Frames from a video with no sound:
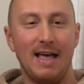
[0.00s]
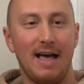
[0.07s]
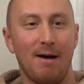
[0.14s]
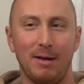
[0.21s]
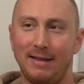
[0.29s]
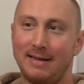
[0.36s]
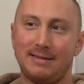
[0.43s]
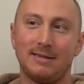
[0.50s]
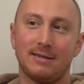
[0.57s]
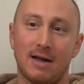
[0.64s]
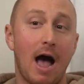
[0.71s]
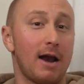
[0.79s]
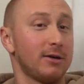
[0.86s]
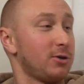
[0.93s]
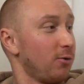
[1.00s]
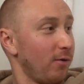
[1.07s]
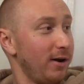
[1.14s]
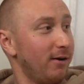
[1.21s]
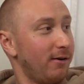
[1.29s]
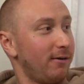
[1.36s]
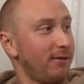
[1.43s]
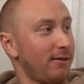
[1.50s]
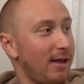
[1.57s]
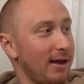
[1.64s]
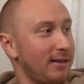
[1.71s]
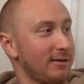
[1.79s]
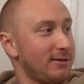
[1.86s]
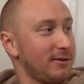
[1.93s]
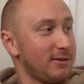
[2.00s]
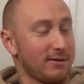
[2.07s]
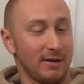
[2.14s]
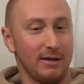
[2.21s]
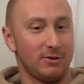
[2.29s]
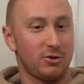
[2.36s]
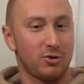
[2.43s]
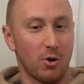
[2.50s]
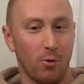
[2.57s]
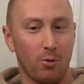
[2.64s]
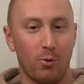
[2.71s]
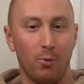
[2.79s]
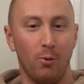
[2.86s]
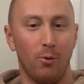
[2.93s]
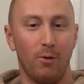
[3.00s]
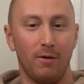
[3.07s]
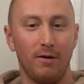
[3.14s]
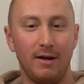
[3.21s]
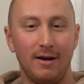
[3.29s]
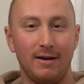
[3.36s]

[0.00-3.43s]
I'm like, this is kind of surreal. Like it's so cool